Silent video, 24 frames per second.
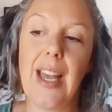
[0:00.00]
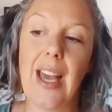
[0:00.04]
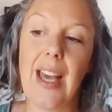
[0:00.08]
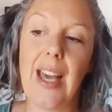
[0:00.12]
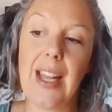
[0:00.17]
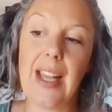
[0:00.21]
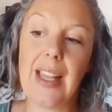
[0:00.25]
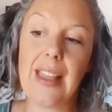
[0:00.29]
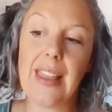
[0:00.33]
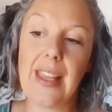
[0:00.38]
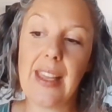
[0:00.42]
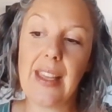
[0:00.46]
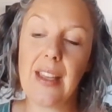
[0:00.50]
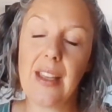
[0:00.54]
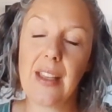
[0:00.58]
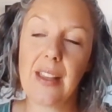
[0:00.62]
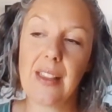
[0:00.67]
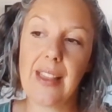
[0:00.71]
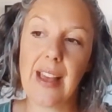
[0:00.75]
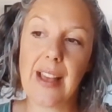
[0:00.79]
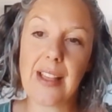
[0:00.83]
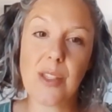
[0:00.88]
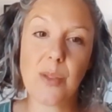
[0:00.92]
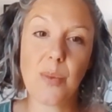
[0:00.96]
And I
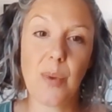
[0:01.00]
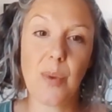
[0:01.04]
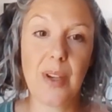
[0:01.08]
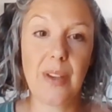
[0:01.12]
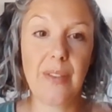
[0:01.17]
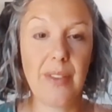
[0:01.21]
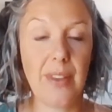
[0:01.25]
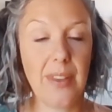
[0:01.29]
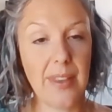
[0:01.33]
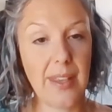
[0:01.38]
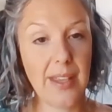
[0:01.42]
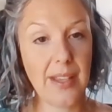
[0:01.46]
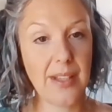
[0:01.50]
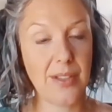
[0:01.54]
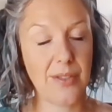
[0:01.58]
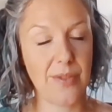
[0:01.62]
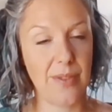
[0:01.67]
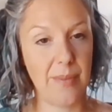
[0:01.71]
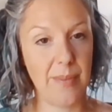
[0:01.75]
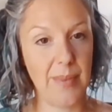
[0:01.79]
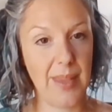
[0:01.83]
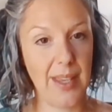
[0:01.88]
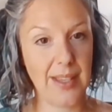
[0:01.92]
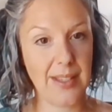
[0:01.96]
think that's one of the things
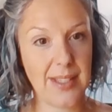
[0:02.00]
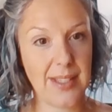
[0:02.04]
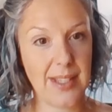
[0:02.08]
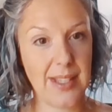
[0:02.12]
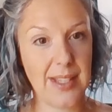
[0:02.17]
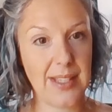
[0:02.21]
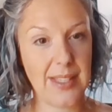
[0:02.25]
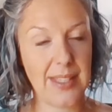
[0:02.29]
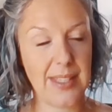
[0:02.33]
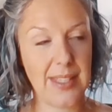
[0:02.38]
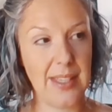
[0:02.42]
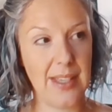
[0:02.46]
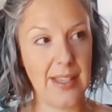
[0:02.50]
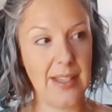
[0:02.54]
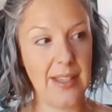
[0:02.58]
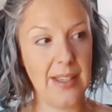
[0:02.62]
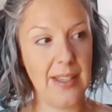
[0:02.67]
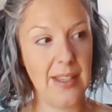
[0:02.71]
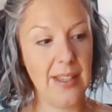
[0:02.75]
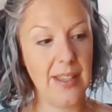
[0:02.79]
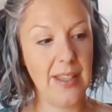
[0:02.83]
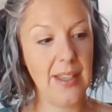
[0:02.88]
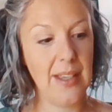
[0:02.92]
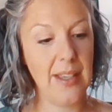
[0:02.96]
this, is that
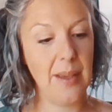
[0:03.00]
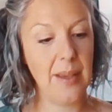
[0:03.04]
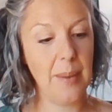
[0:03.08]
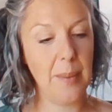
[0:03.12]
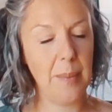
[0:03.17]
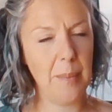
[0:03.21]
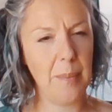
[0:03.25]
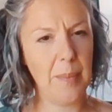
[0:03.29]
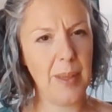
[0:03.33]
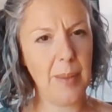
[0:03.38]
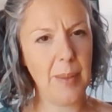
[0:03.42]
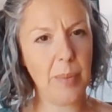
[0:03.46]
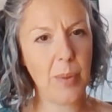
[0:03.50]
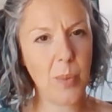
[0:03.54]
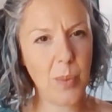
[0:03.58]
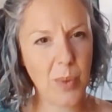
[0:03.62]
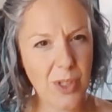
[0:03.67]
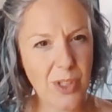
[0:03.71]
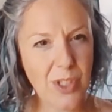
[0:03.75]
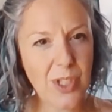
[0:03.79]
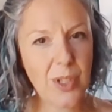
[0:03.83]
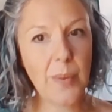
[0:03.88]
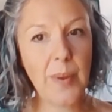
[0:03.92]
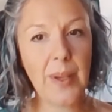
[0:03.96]
people
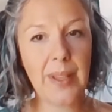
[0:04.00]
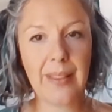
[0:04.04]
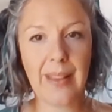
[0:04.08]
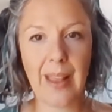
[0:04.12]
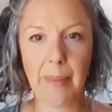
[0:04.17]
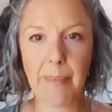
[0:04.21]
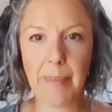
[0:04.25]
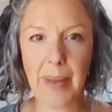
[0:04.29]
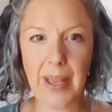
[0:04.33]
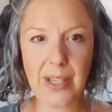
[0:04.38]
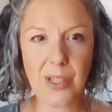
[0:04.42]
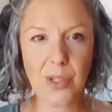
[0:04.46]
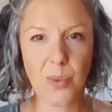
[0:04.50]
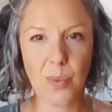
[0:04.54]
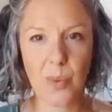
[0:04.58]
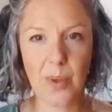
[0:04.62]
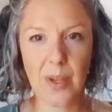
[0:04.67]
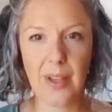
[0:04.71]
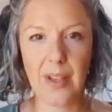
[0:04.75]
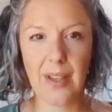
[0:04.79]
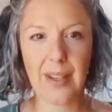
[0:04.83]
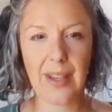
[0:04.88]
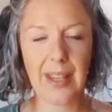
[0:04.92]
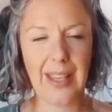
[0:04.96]
were doing their best
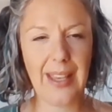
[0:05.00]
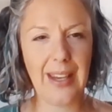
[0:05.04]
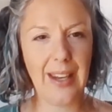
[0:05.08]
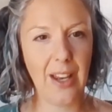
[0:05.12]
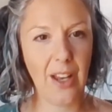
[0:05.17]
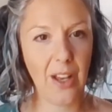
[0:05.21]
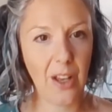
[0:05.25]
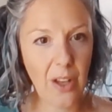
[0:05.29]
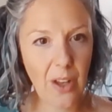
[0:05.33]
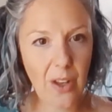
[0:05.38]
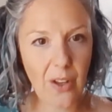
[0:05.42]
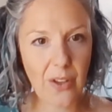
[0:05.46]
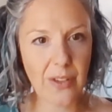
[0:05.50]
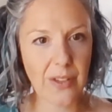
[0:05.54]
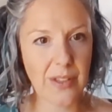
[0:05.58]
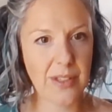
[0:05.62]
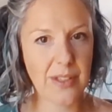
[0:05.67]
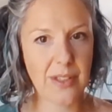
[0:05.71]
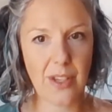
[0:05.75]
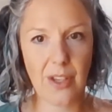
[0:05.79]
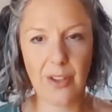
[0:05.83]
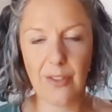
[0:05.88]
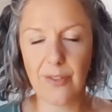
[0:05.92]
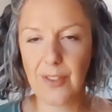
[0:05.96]
work in
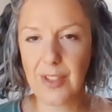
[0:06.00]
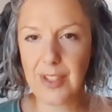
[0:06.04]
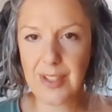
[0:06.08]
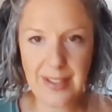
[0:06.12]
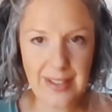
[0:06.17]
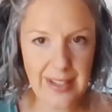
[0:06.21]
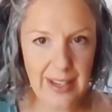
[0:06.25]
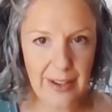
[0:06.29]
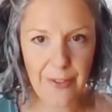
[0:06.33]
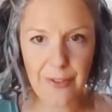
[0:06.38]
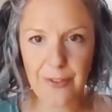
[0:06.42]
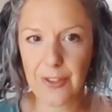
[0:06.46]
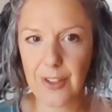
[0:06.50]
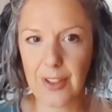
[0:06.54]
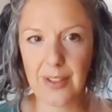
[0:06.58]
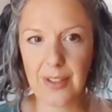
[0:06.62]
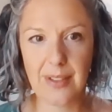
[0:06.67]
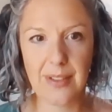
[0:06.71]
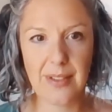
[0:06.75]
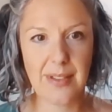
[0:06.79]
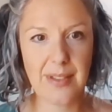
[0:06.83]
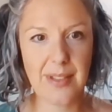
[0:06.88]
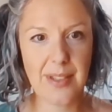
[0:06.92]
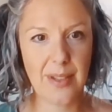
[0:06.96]
lots of
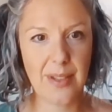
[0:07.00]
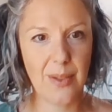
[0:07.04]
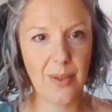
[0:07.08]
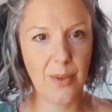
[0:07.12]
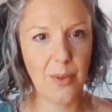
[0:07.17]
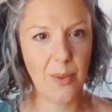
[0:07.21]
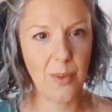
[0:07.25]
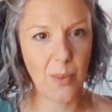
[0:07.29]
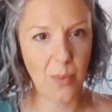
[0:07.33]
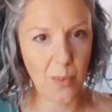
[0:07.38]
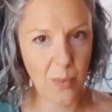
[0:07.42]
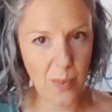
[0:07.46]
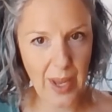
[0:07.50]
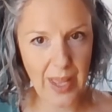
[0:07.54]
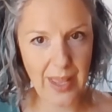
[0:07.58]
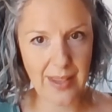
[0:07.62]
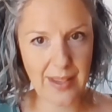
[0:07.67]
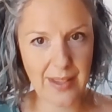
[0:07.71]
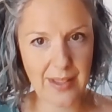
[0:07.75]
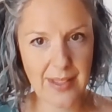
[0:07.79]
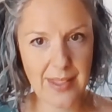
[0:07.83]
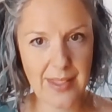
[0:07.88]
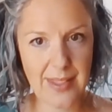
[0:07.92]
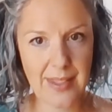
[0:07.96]
different
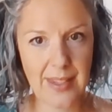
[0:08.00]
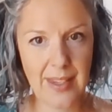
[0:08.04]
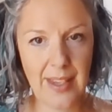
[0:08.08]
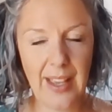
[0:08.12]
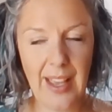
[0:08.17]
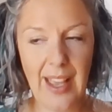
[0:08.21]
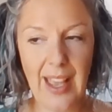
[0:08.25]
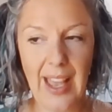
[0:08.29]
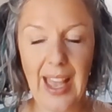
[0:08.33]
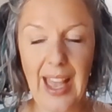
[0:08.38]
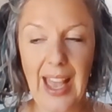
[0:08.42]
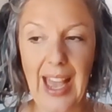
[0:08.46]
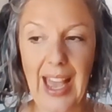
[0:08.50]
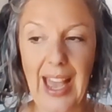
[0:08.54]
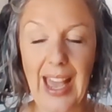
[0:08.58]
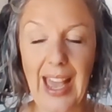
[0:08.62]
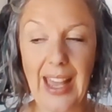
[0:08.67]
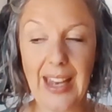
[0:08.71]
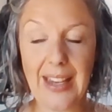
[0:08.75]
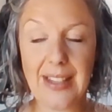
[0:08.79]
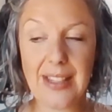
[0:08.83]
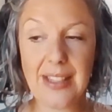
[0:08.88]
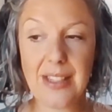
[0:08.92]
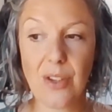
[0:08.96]
ways.
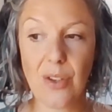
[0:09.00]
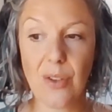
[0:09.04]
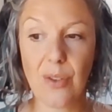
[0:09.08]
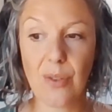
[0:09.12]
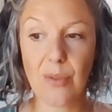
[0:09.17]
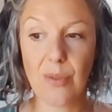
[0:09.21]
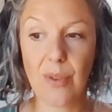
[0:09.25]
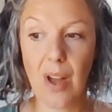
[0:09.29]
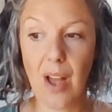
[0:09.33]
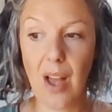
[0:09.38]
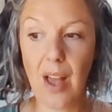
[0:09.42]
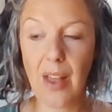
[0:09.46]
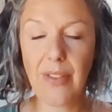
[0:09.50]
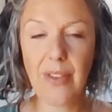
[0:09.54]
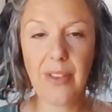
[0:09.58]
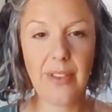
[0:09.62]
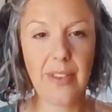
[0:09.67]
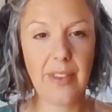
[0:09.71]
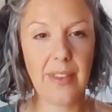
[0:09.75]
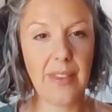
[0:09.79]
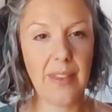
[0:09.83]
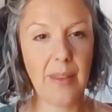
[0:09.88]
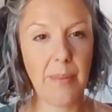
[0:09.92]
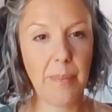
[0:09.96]
And
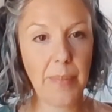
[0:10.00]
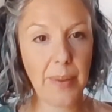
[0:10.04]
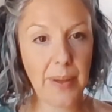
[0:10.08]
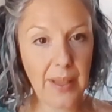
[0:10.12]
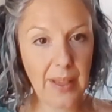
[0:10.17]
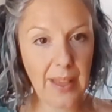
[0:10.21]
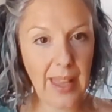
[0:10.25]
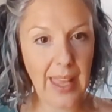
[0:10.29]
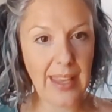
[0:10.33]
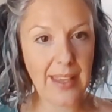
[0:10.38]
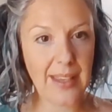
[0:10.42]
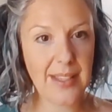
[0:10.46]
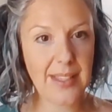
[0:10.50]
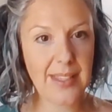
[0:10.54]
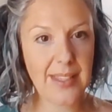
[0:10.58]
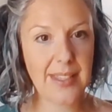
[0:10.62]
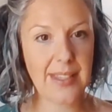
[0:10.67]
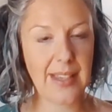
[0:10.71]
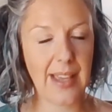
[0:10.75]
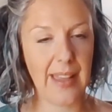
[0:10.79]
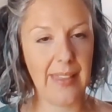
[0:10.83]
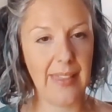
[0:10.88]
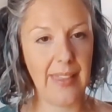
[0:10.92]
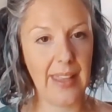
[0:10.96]
rather than the
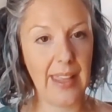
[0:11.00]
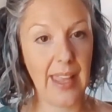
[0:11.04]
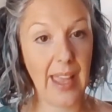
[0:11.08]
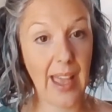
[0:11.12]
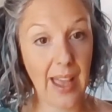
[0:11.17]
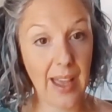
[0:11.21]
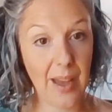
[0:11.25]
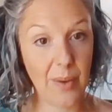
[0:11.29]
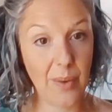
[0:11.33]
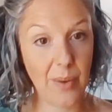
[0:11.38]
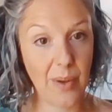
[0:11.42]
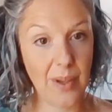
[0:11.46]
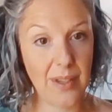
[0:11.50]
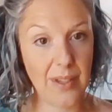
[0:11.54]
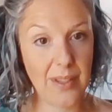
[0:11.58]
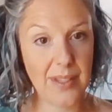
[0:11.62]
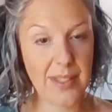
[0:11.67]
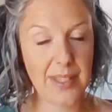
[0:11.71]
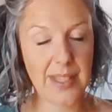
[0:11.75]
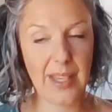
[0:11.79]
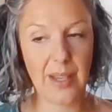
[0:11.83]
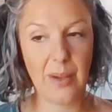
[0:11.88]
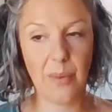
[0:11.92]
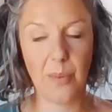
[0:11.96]
place and the
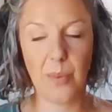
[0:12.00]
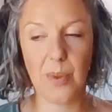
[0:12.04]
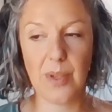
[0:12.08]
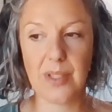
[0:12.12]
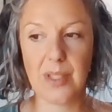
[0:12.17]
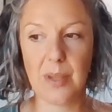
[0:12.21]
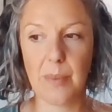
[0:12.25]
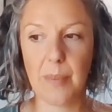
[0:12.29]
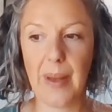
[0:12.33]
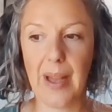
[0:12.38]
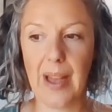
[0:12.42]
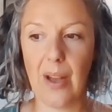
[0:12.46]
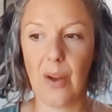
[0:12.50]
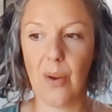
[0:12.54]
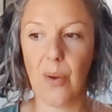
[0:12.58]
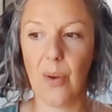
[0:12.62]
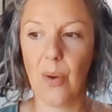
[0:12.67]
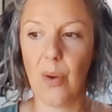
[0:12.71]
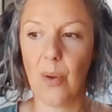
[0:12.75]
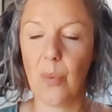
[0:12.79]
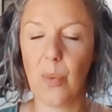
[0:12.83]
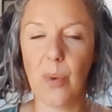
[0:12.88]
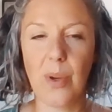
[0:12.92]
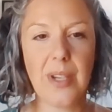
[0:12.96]
hours, it was
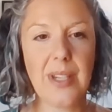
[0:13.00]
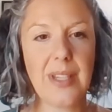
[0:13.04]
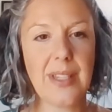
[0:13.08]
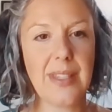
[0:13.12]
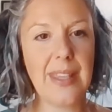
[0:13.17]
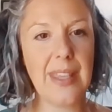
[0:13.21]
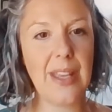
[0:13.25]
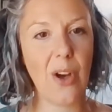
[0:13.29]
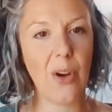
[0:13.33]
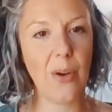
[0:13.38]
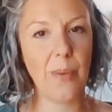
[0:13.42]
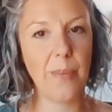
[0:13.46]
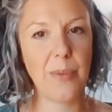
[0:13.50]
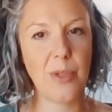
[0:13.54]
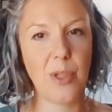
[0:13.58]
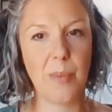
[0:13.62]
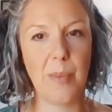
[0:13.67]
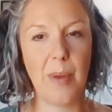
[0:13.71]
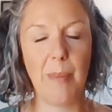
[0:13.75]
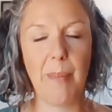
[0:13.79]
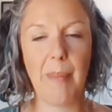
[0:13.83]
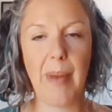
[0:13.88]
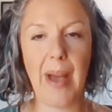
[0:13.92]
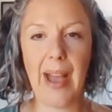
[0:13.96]
about what is the
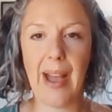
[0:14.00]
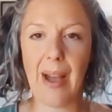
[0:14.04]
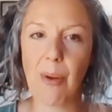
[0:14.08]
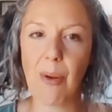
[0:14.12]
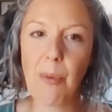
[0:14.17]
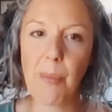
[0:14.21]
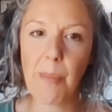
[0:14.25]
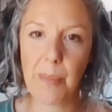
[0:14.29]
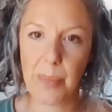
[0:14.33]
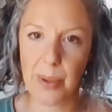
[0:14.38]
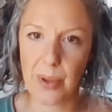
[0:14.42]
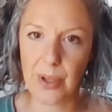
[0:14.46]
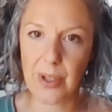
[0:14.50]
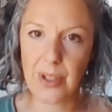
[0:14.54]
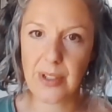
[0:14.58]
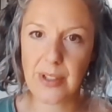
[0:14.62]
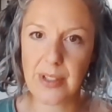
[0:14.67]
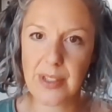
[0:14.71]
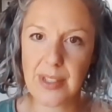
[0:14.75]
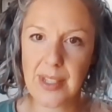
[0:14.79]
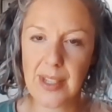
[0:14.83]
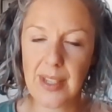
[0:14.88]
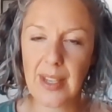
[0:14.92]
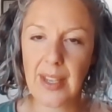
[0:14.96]
optimum
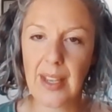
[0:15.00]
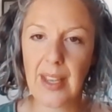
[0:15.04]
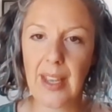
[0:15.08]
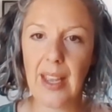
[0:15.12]
output,